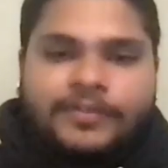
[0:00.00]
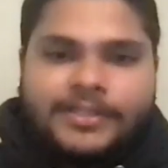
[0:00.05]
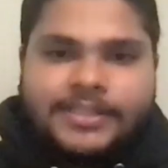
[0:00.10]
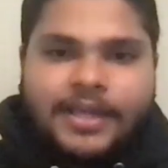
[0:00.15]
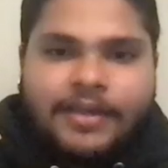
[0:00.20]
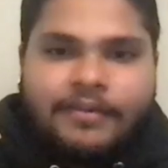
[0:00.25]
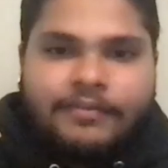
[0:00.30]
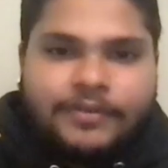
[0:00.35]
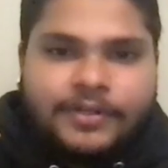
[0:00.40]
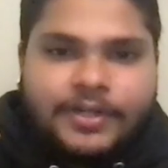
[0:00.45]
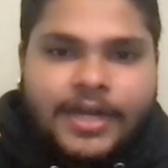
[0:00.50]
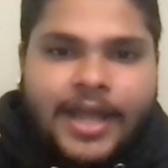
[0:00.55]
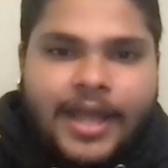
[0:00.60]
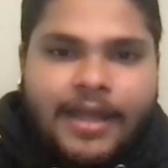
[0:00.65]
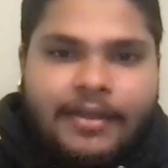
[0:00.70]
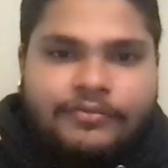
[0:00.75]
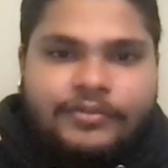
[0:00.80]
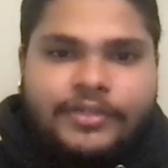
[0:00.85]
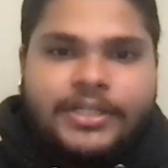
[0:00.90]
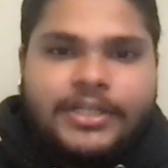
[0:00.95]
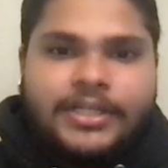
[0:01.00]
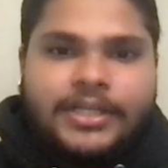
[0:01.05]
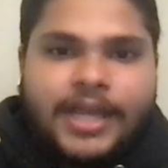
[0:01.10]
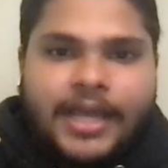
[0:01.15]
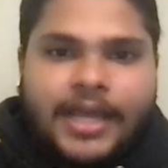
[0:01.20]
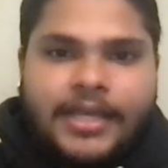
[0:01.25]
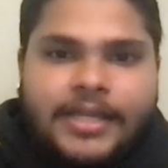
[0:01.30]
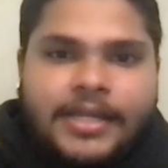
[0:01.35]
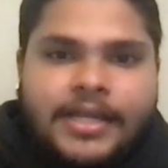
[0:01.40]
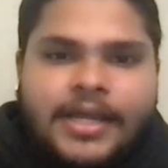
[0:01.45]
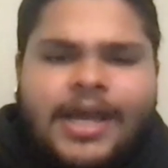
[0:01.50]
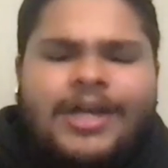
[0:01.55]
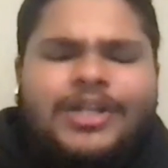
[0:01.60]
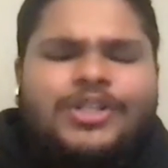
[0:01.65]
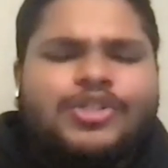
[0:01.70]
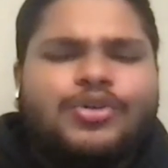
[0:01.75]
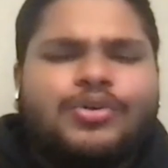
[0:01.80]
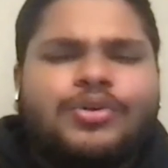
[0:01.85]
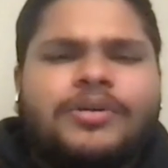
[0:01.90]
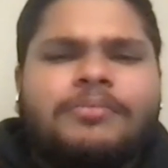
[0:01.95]
his effort every night.
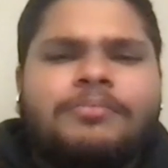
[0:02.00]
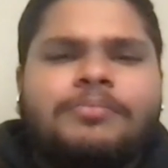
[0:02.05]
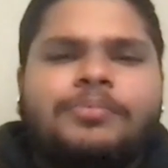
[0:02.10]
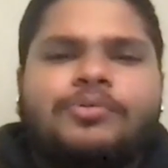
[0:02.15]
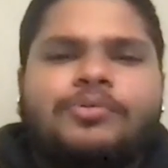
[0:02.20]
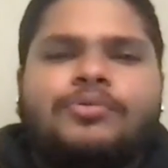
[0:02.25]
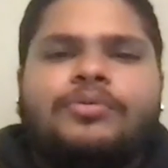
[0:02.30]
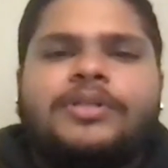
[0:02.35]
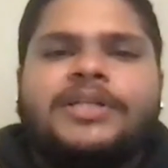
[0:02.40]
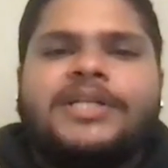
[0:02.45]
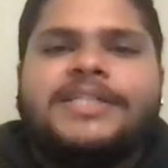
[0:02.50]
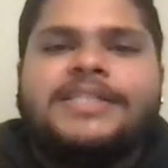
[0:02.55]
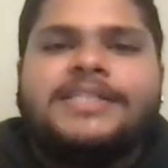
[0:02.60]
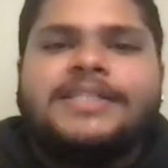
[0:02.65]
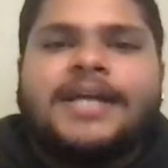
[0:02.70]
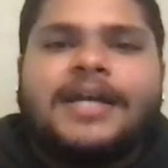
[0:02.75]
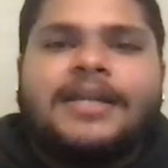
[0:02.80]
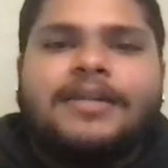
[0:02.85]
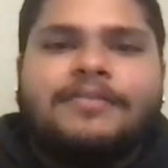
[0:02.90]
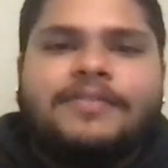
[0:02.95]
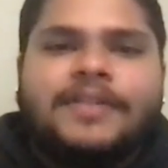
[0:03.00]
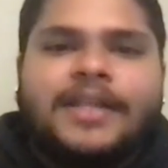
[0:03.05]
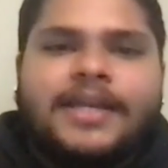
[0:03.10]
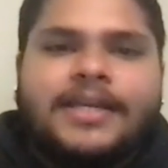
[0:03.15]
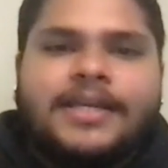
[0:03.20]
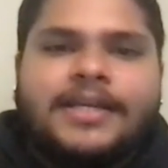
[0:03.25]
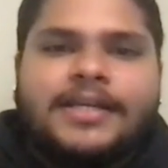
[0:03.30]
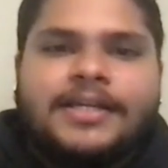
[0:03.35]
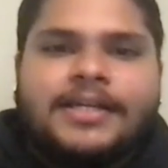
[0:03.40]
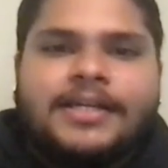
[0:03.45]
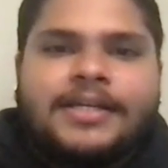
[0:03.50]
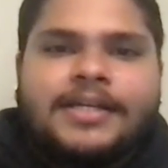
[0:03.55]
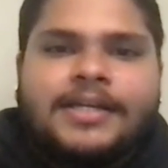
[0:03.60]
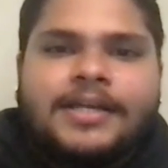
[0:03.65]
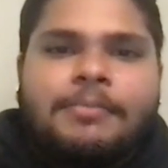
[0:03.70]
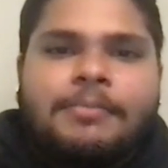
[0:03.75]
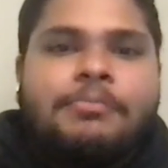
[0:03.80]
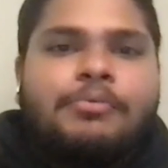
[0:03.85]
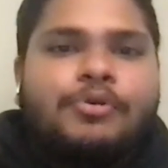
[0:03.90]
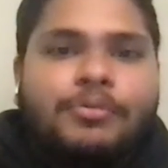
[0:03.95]
Jordan Poole, he's kind of like
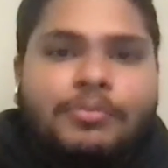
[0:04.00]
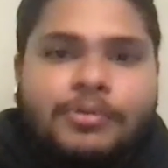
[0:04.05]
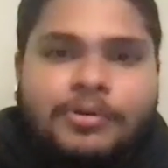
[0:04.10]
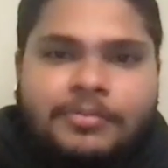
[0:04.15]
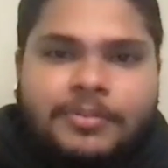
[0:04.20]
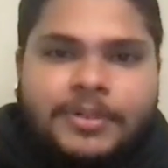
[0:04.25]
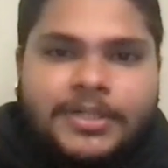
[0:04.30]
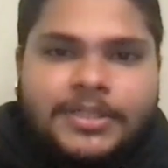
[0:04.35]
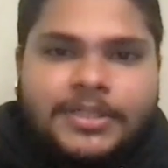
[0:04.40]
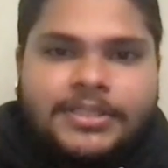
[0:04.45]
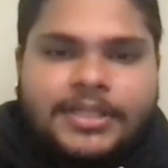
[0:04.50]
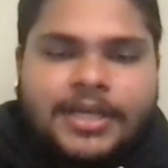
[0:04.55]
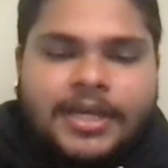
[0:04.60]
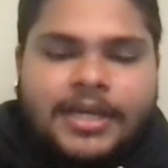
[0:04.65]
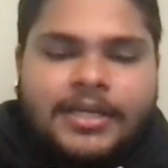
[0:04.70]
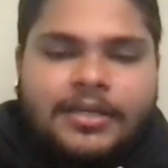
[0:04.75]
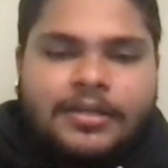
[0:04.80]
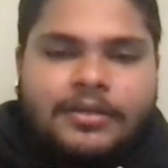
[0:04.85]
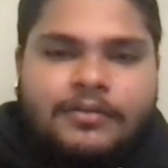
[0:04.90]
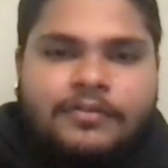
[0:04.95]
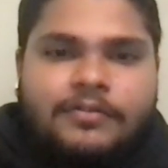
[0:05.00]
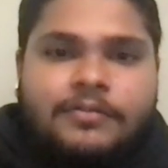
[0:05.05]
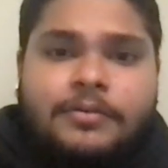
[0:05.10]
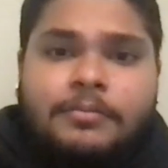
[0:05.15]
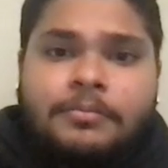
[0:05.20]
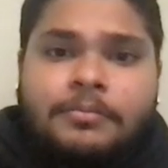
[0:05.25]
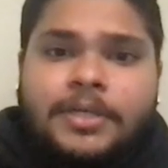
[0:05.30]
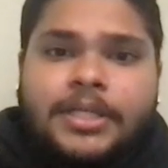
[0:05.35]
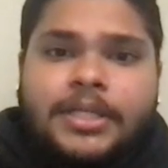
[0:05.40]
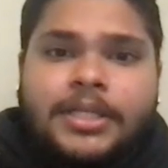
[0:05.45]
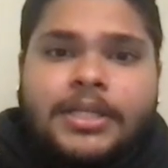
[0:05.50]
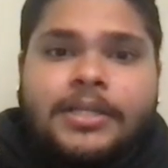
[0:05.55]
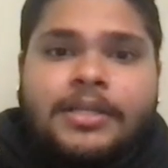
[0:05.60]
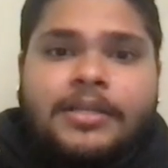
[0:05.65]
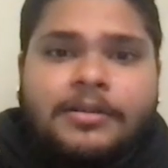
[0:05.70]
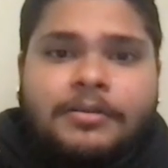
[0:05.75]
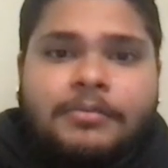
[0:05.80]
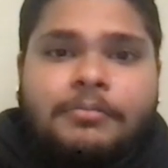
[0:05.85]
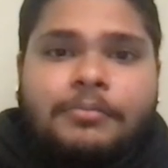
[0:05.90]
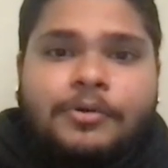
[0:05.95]
boom or bust, kind of, but
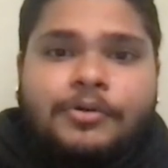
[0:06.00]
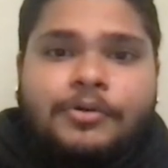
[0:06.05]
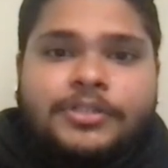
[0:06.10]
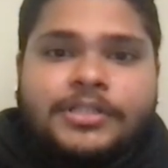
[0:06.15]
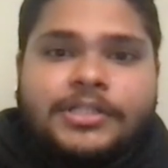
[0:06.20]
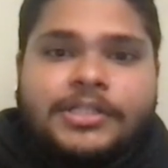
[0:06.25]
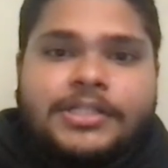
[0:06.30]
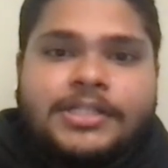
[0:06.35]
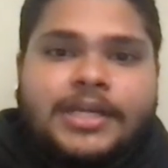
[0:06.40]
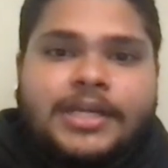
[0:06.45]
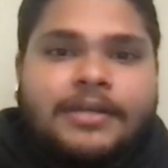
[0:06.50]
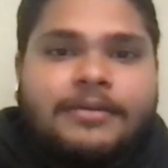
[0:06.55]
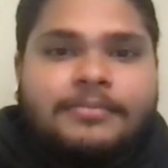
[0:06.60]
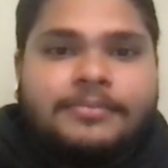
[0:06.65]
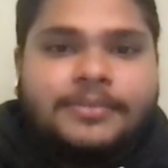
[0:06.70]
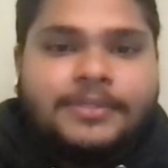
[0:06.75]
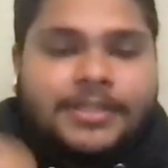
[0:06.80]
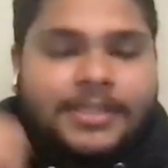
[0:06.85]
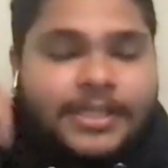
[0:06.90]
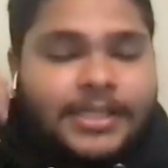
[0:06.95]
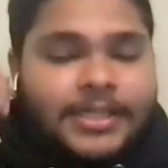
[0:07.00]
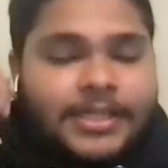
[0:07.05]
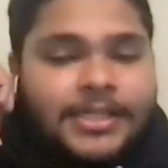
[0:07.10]
most of the time. But it's he,